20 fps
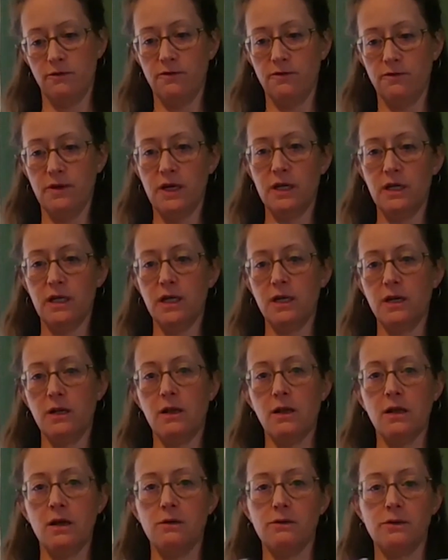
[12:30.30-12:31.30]
fairly
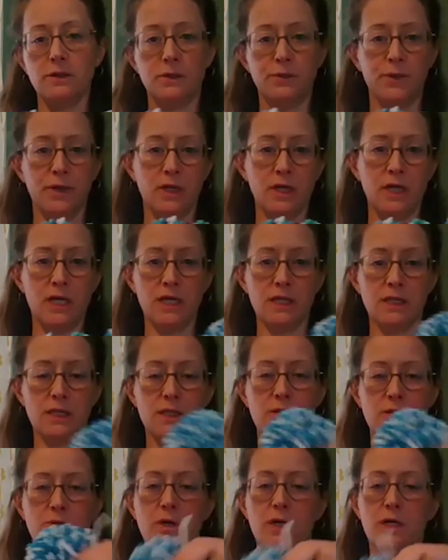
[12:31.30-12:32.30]
close, but not
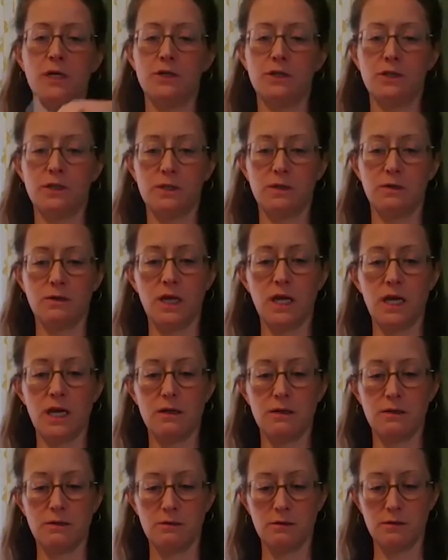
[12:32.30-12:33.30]
squished. So
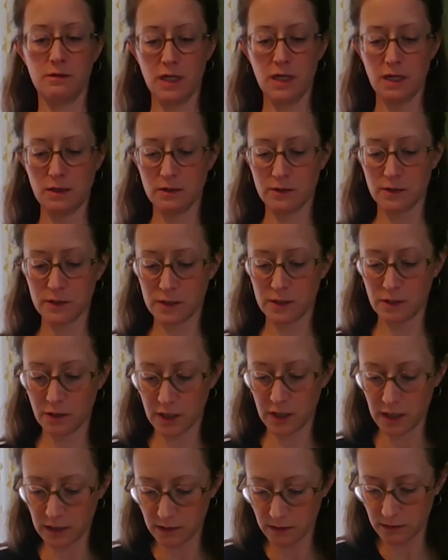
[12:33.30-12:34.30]
that looks
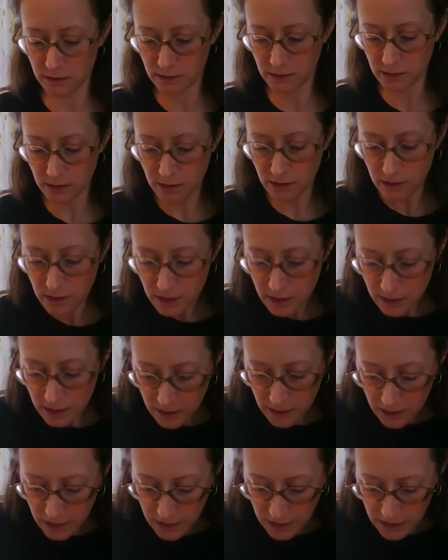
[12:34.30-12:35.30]
good.
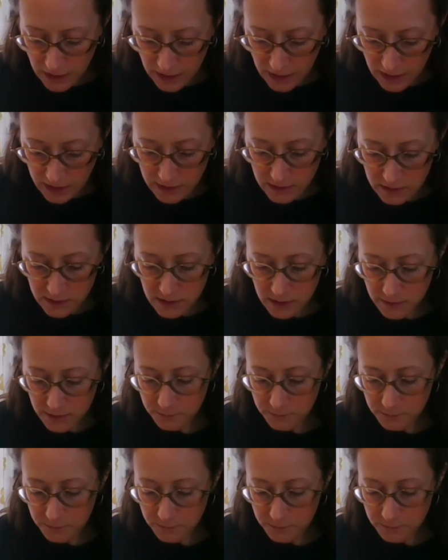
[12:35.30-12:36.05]
And